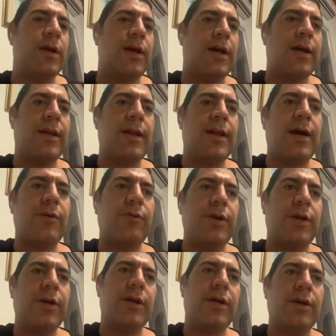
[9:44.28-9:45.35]
And now
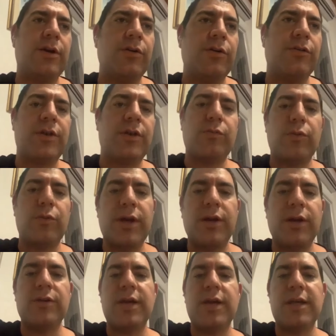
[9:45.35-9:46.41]
we are going to start working
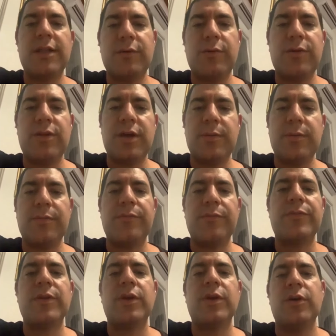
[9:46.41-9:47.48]
together with them.
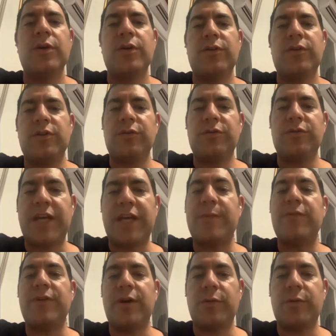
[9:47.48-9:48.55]
So some
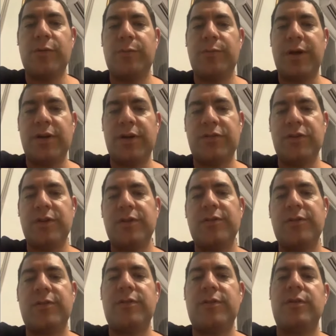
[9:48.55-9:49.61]
of our
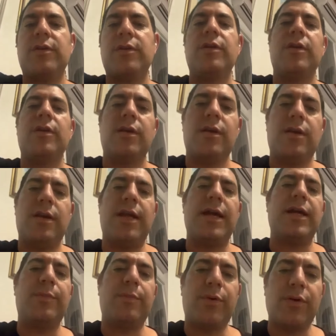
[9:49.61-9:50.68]
patients,
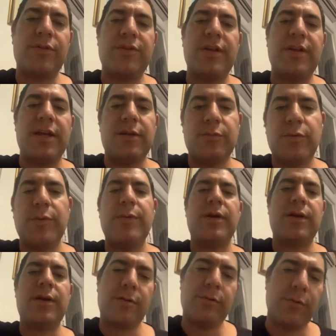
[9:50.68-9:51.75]
like post-date women,
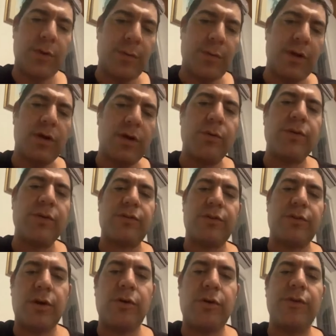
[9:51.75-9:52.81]
low
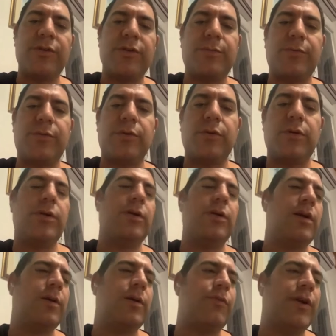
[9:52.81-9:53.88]
risk
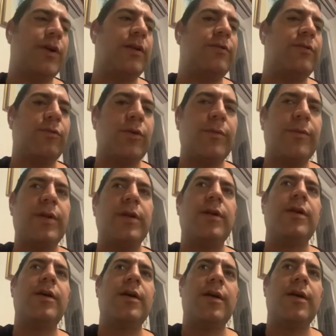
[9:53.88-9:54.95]
pregnancy women
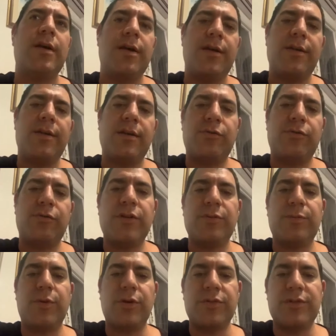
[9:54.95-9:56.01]
that
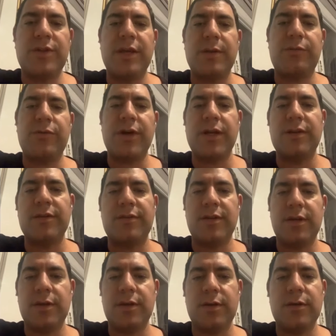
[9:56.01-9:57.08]
reach post-date
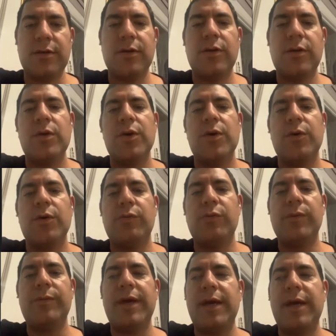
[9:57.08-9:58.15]
pregnancy, will
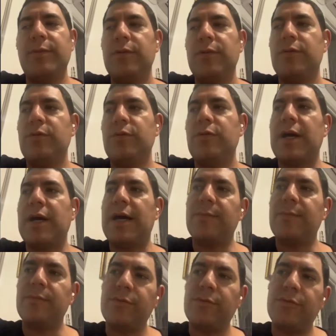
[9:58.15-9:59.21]
be able to
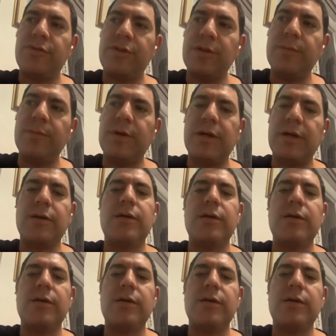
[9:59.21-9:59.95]
come to Sheba